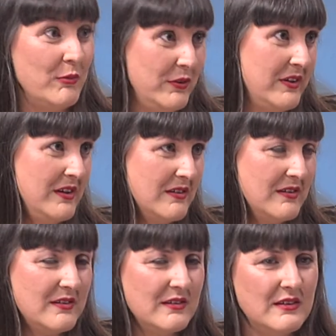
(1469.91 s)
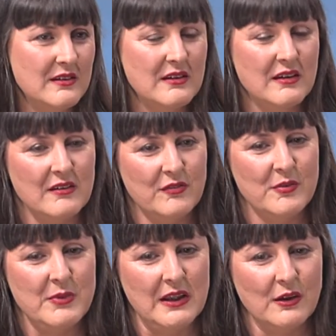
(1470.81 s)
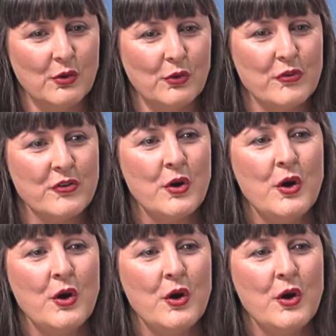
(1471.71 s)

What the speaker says: who teaches for me in the course.